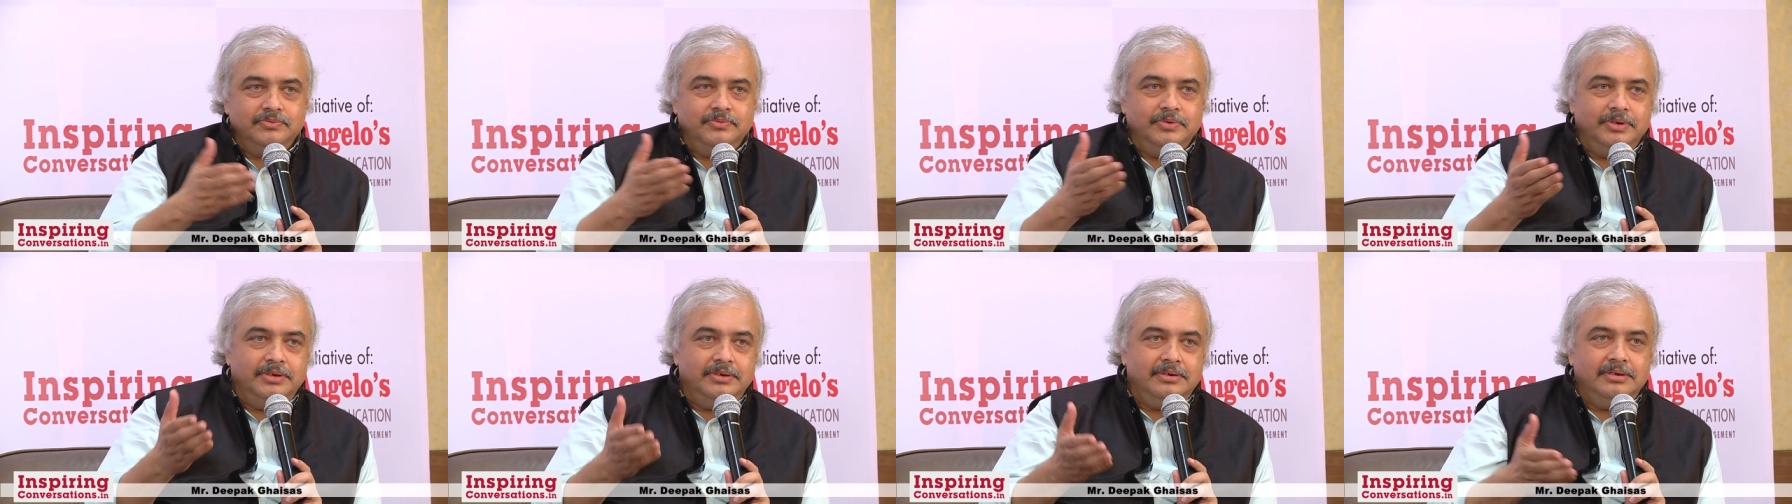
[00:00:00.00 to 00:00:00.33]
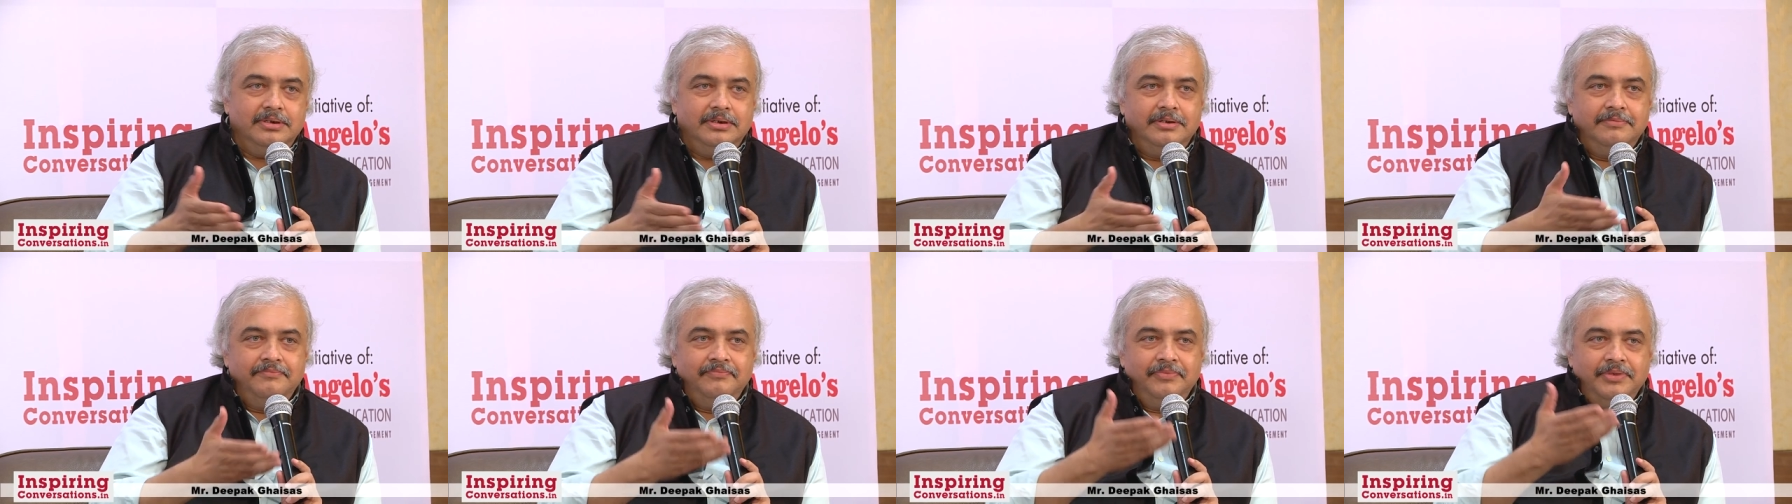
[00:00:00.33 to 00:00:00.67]
were
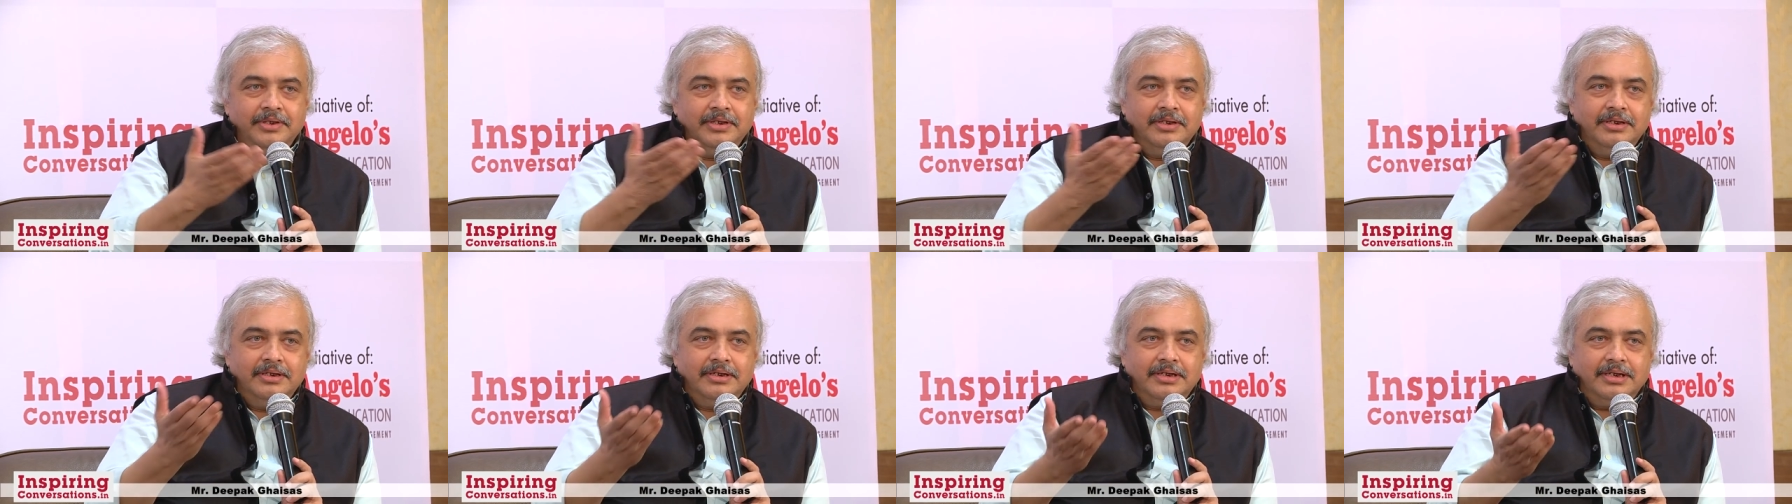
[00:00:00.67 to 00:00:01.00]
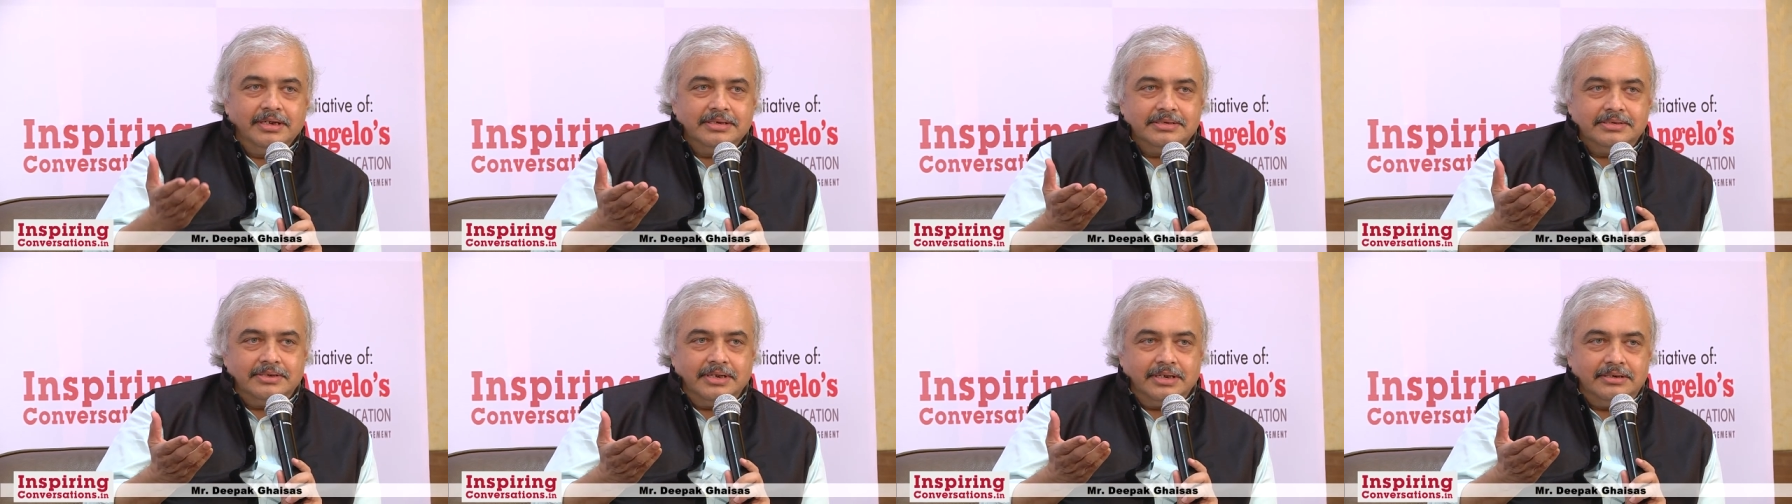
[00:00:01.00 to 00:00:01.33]

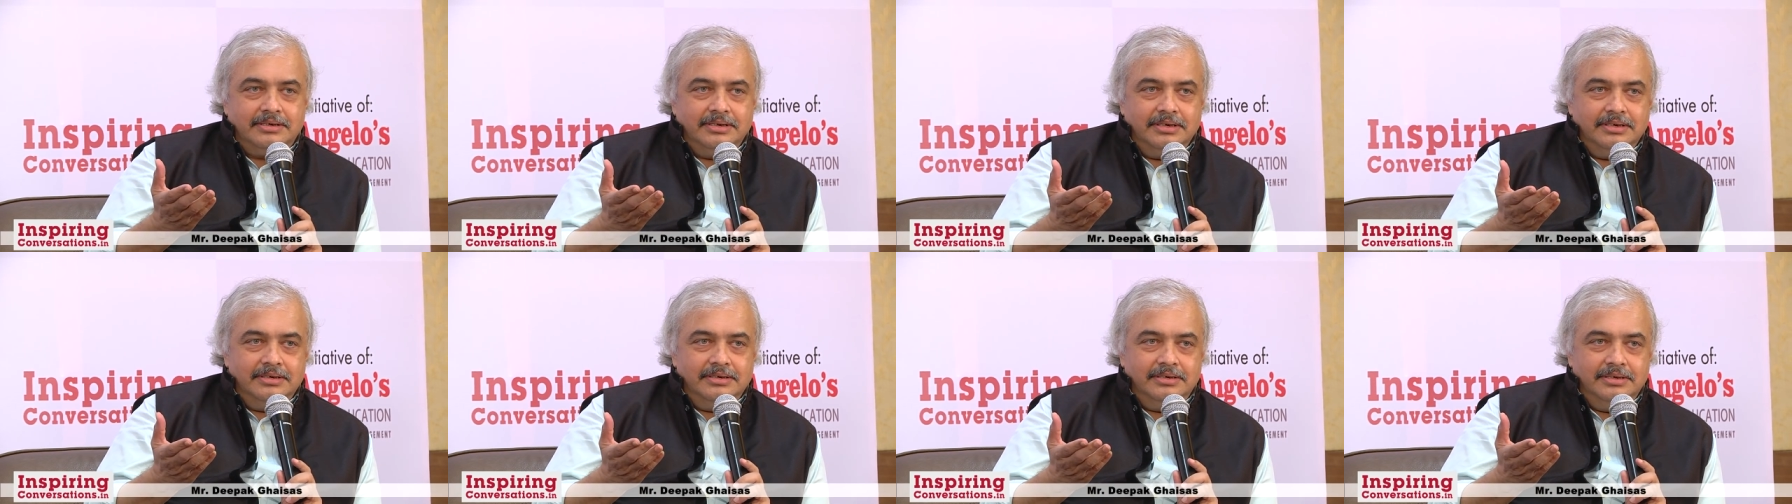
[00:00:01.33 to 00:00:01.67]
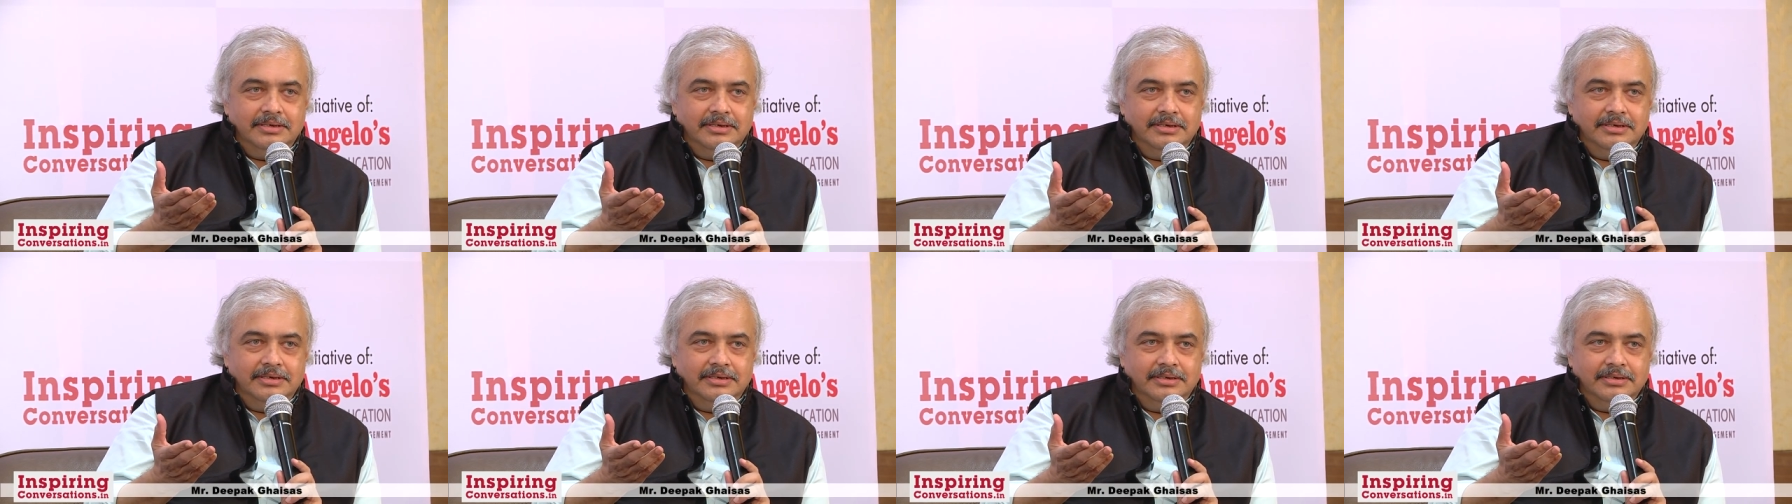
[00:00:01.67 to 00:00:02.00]
constructing
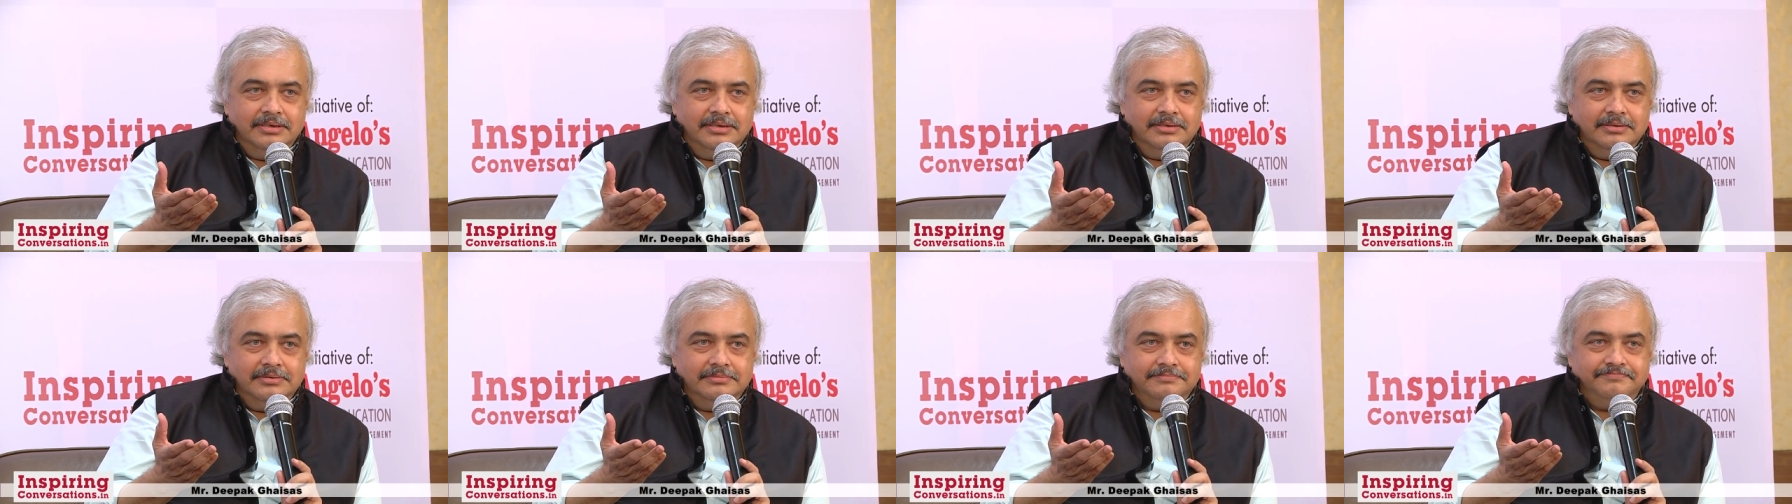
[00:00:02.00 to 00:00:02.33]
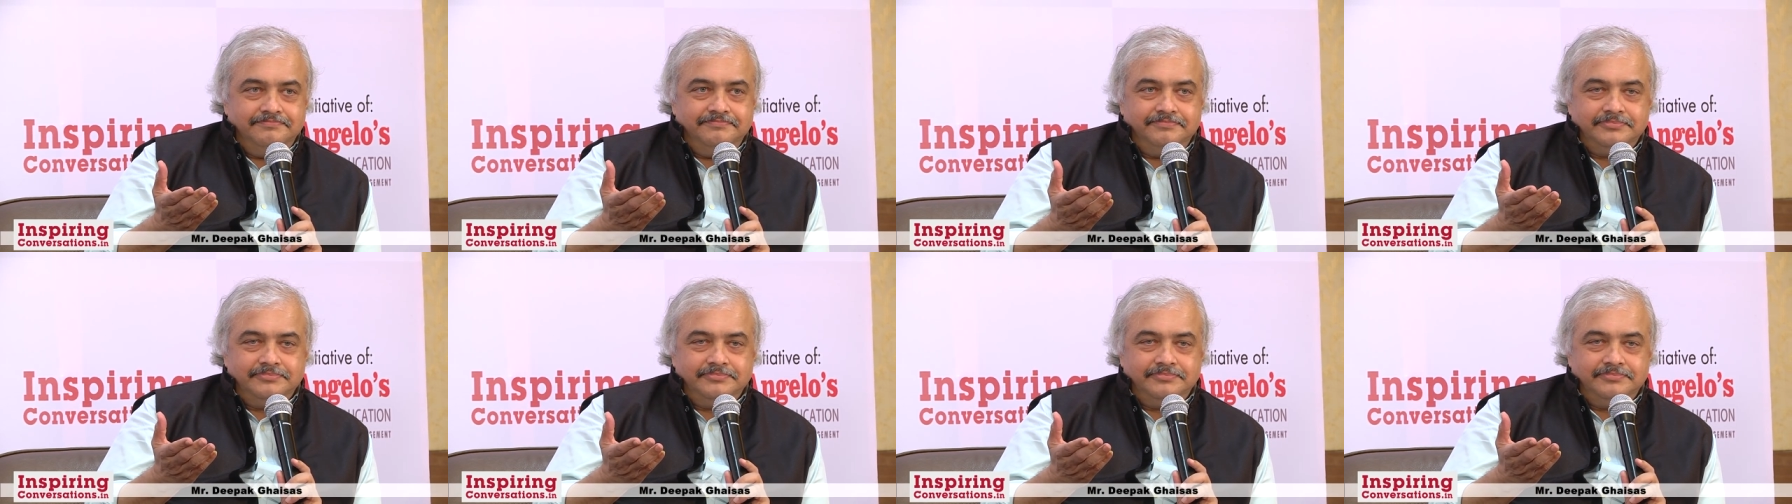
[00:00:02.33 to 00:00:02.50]
the uh, uh,